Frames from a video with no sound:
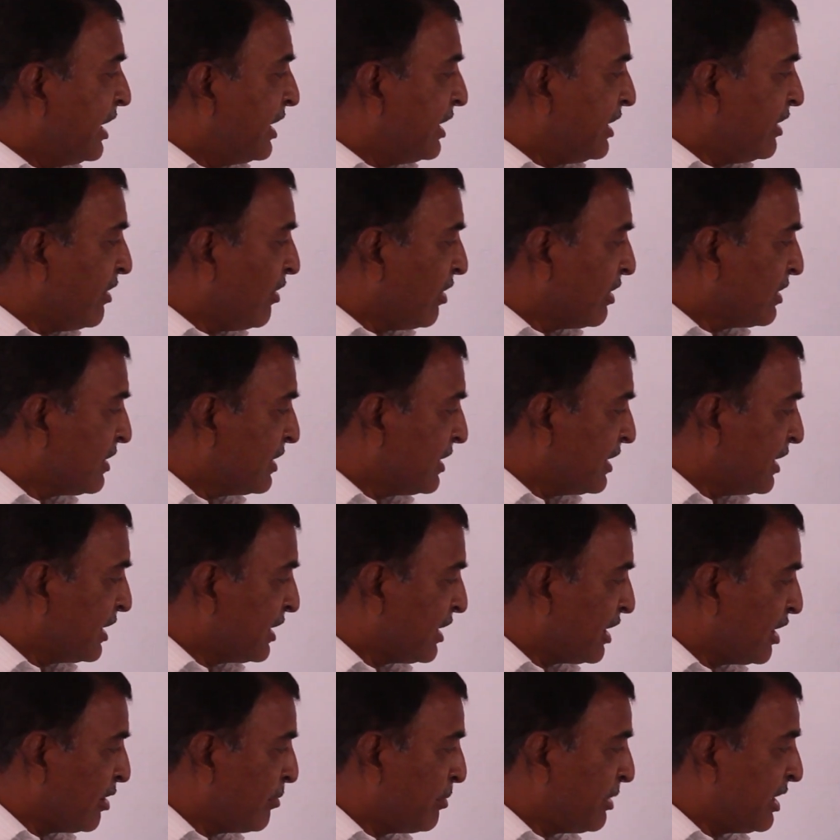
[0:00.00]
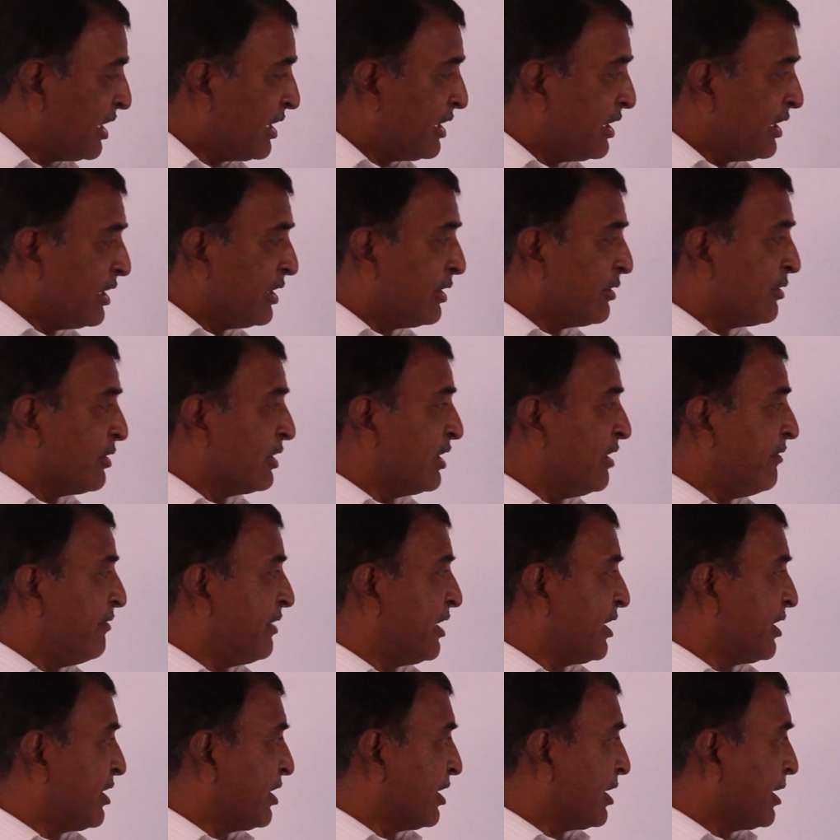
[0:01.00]
deoxygenated blood into the
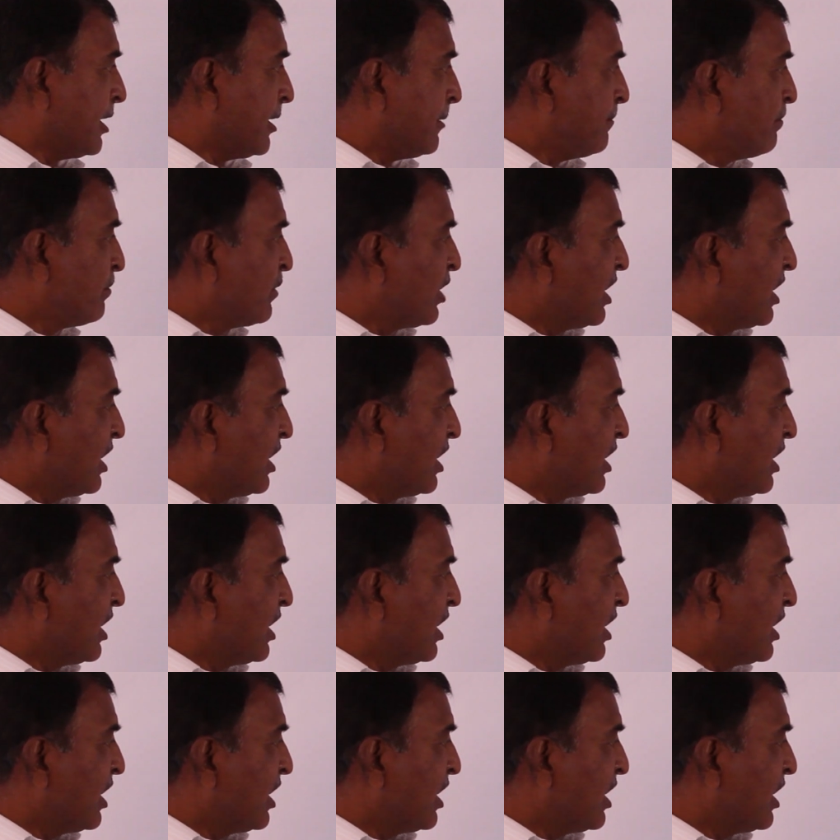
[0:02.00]
ventricle.